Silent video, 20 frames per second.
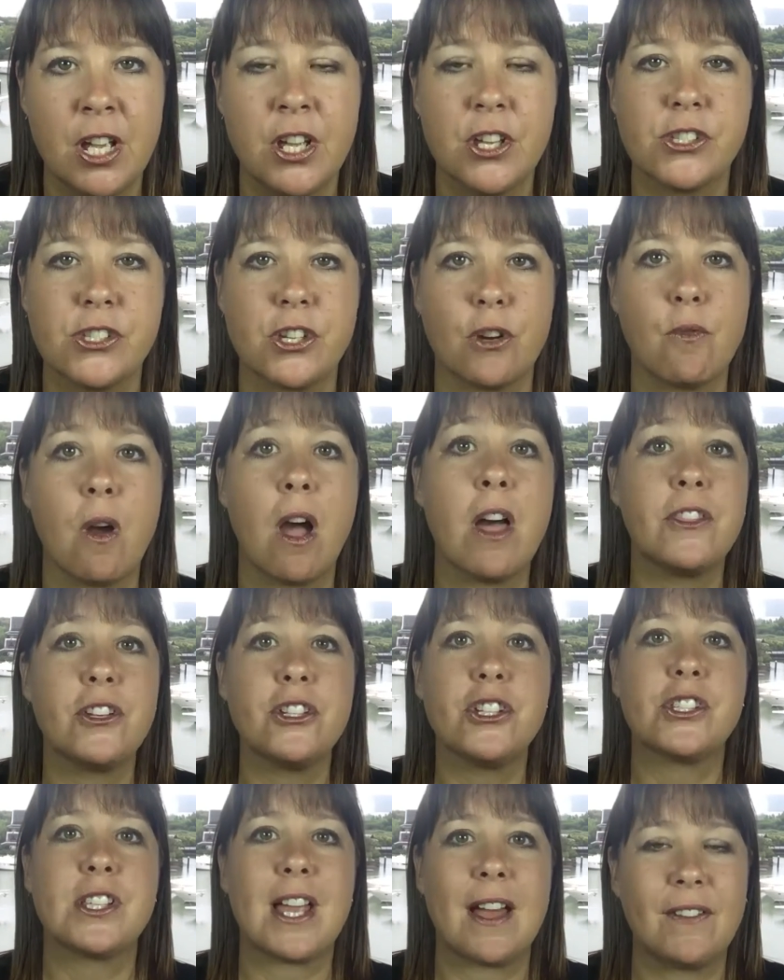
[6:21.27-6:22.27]
So rather than
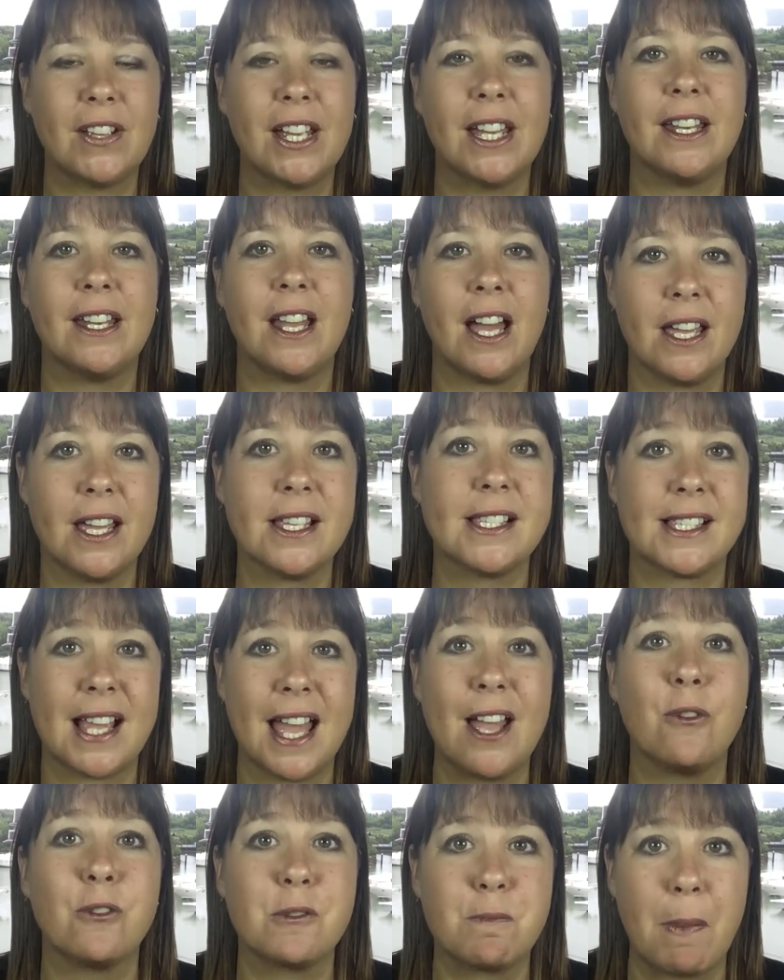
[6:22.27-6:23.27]
just having a
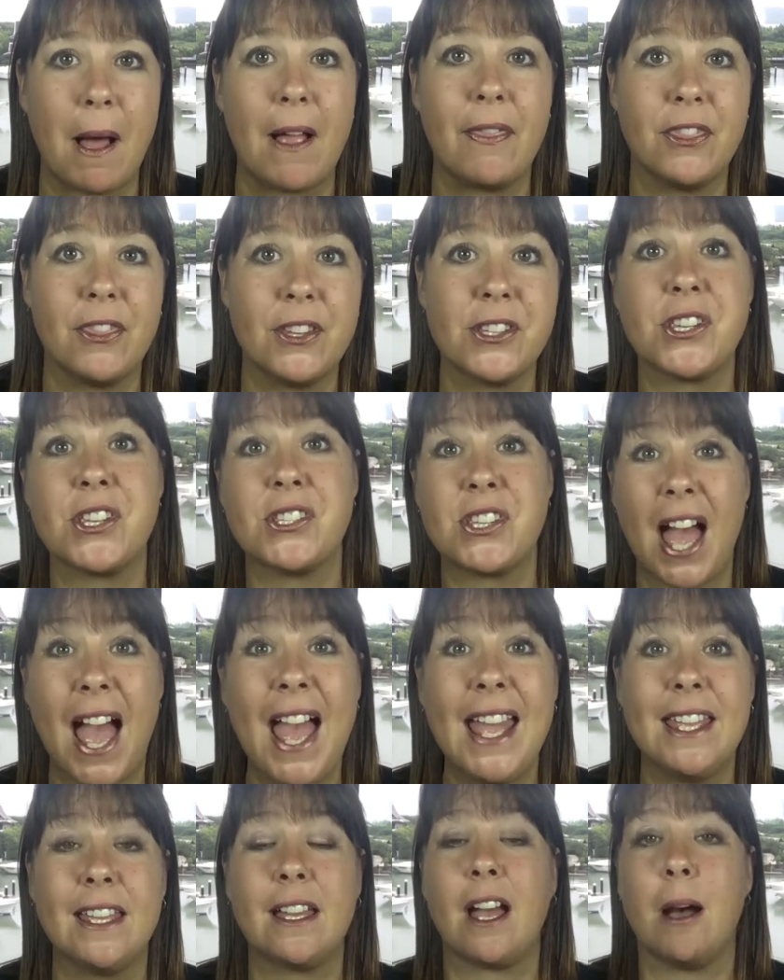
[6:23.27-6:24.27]
sales button that says,
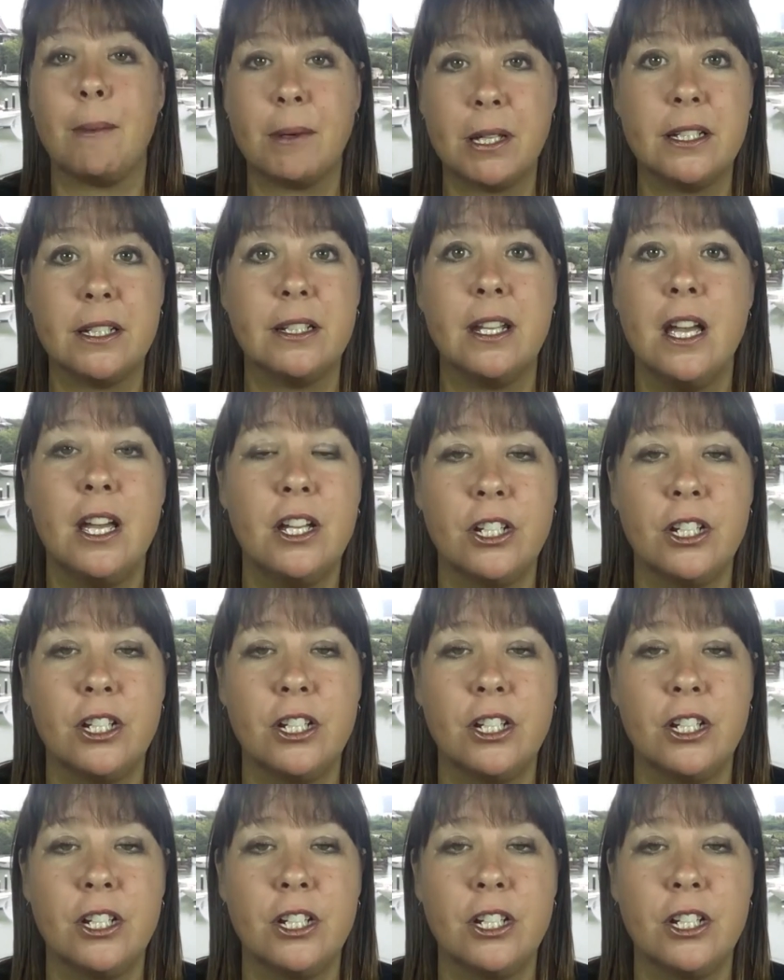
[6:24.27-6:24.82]
hey, come and,